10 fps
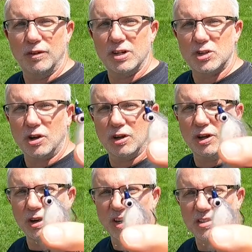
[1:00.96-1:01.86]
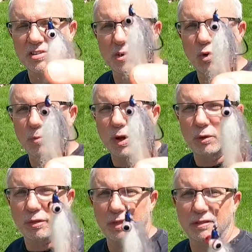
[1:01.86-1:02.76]
very strong currents, or
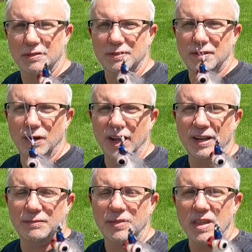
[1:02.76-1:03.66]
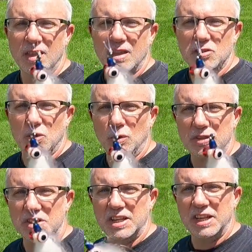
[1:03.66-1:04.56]
both, right? So I want
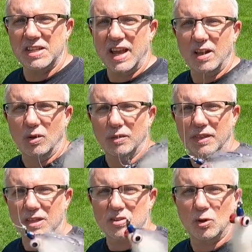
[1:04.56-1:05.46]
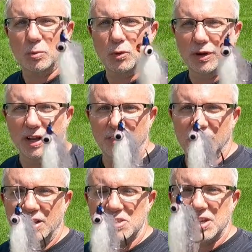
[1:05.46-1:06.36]
this to get down. That's the whole point of it.
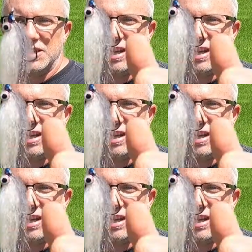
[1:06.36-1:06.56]
It needs to get